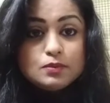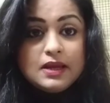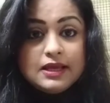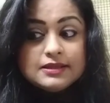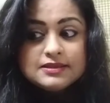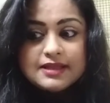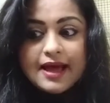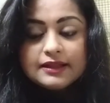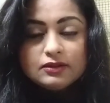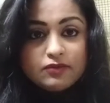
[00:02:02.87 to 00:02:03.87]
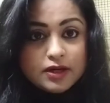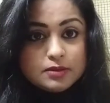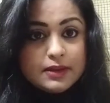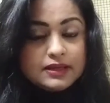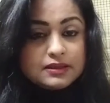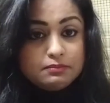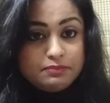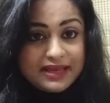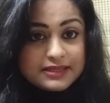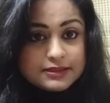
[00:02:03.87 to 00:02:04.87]
means that the fundamental
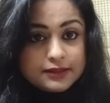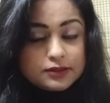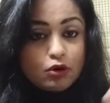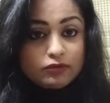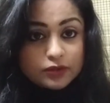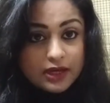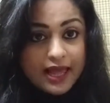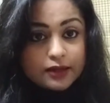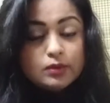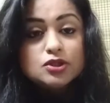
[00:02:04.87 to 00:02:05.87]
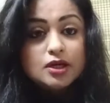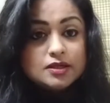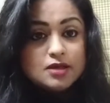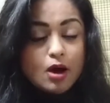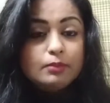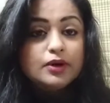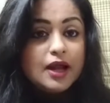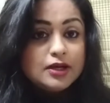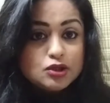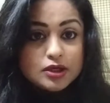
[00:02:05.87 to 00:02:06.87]
basics of the language and its
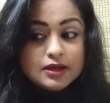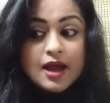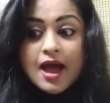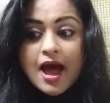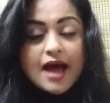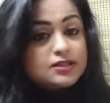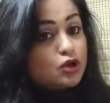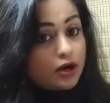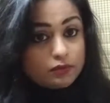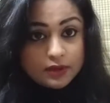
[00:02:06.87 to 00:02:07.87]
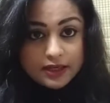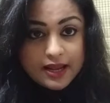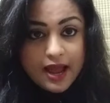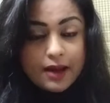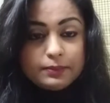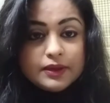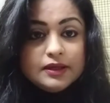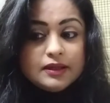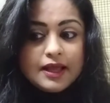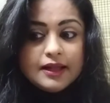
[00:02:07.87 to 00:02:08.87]
comprehension has not really
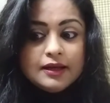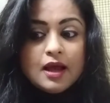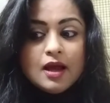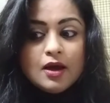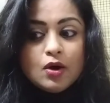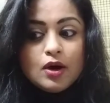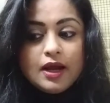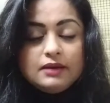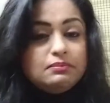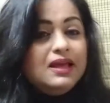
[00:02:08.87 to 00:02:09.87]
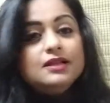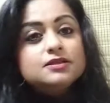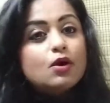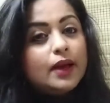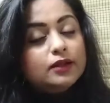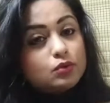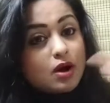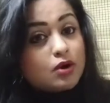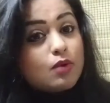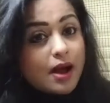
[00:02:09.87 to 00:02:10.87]
happened, then it means going through
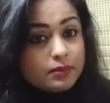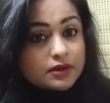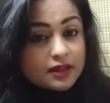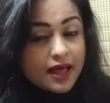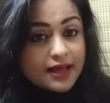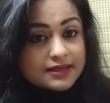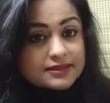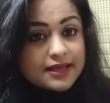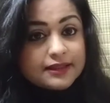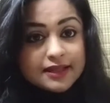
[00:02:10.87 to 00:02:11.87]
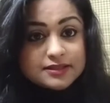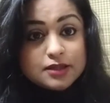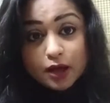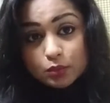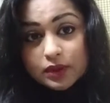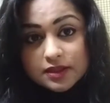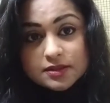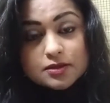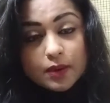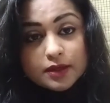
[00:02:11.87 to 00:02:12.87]
a grammar class, and that's not what this
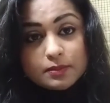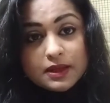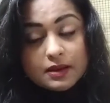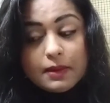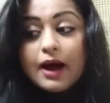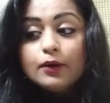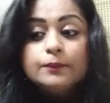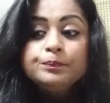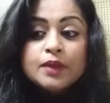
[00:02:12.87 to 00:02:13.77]
is going to be about.